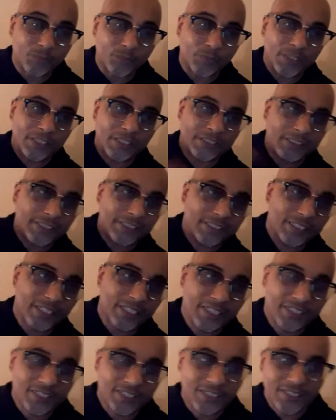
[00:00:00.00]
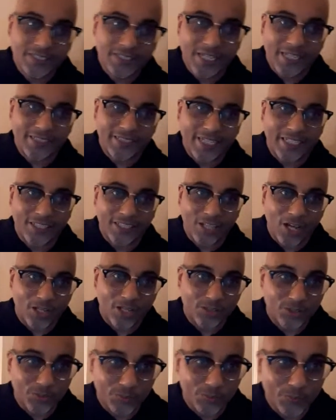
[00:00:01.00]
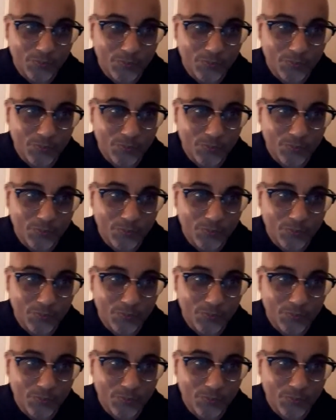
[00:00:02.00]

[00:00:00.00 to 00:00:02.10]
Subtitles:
Once they take y'all to.